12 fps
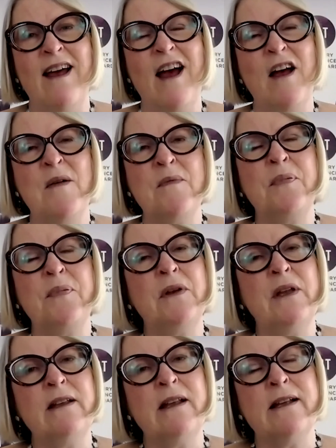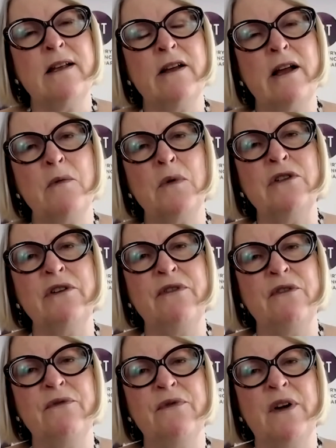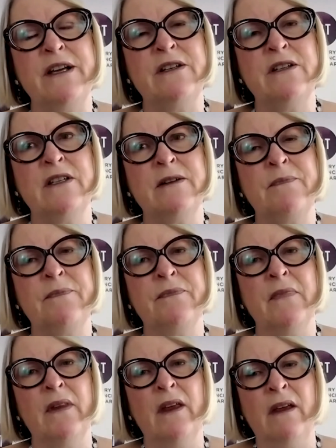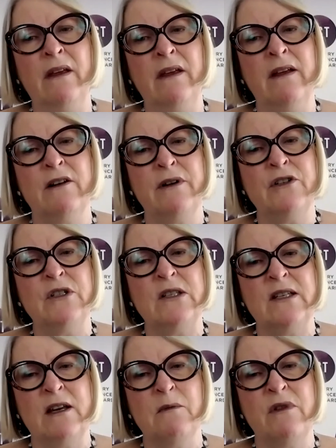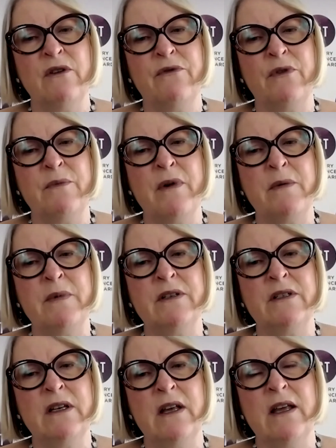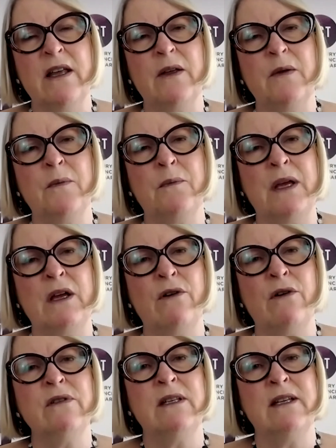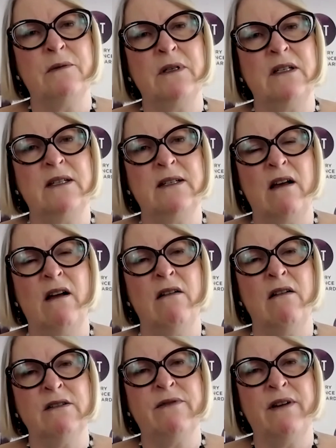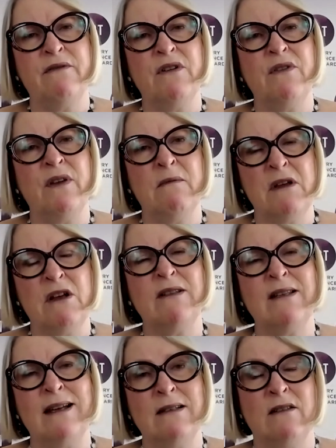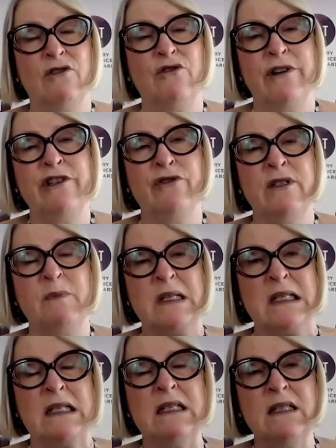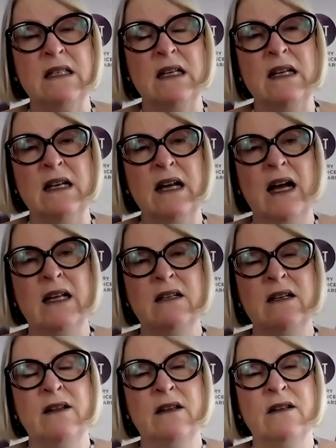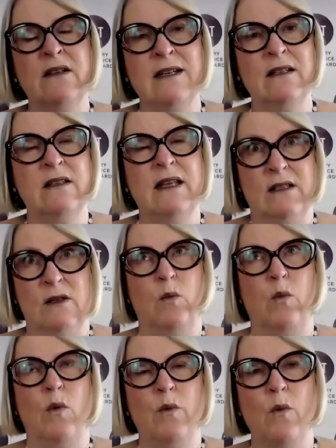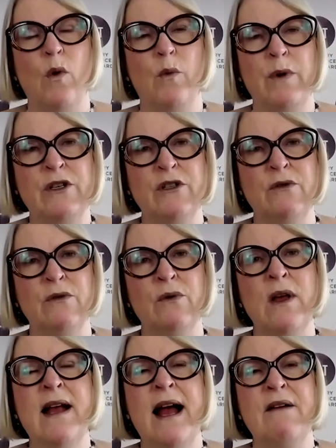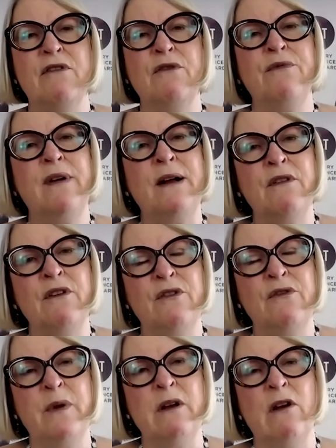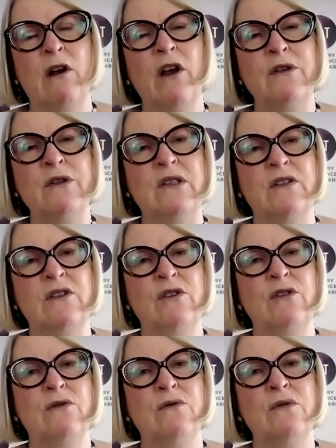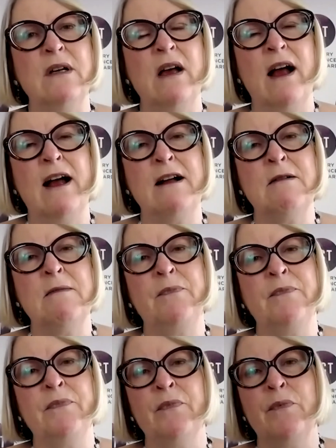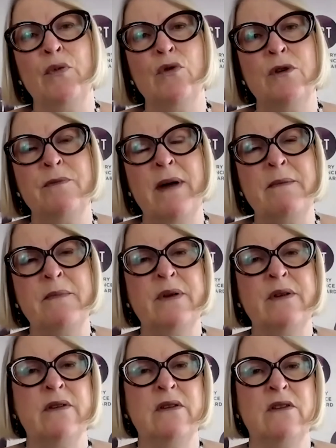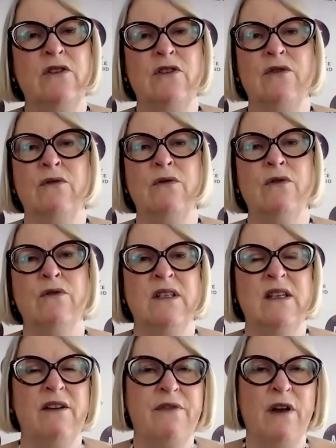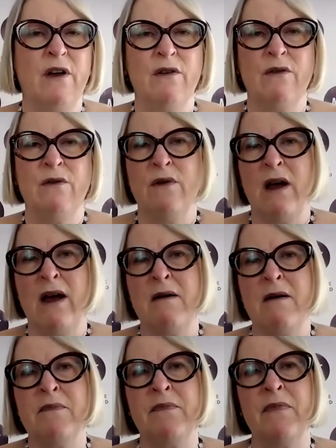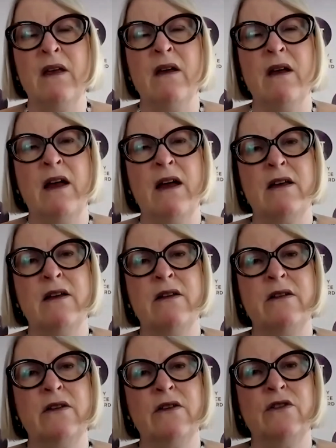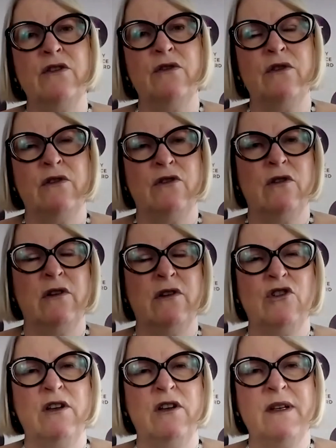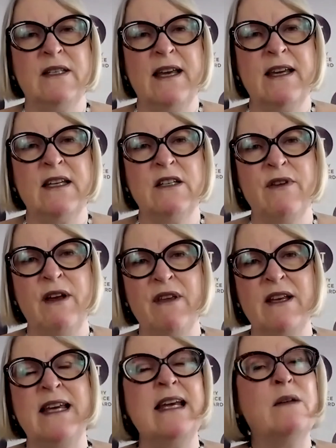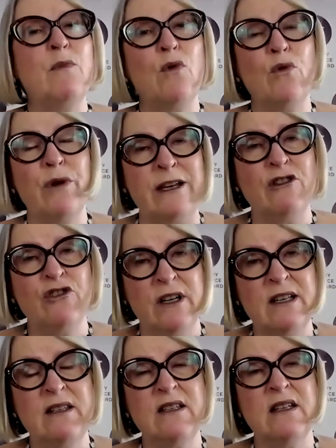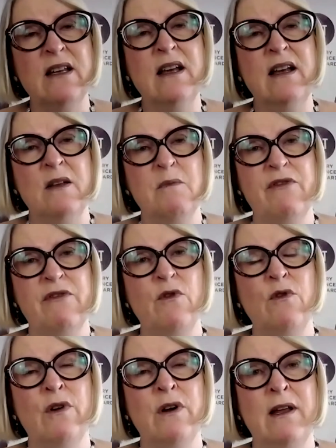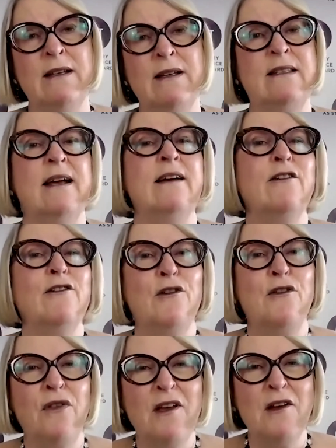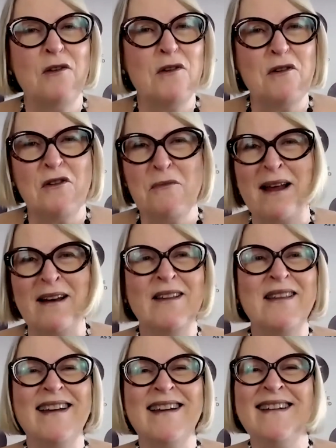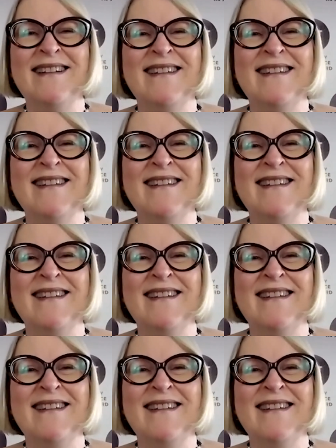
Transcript: But I wonder if you find, Hilary, just sticking with you for a moment, because liquidity is the heart of everything, and because that is the Treasurer's business, and that's what we do. Have you found that you've been closer to board members, to your CFO, to the chief executive? Have they taken more interest before, and is that a good thing or a bad thing?